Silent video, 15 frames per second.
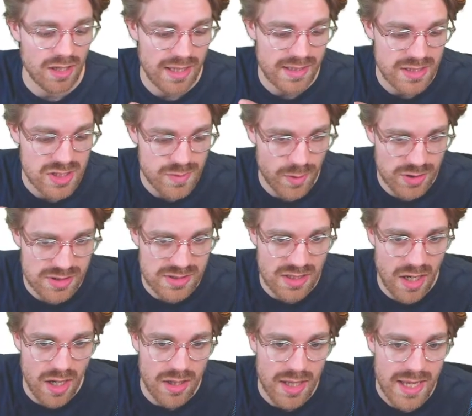and the spotting
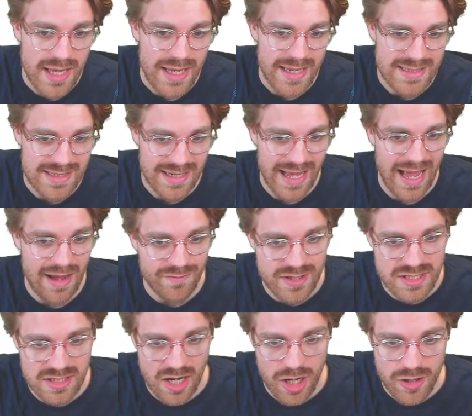tile is going to have this
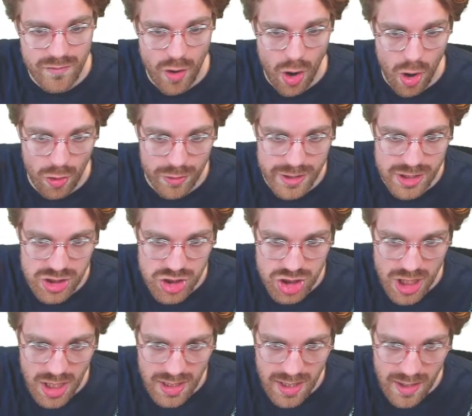kind of orange
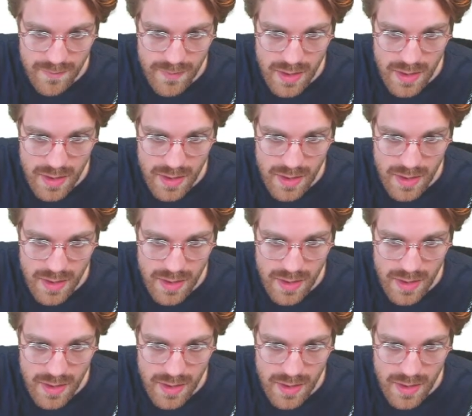color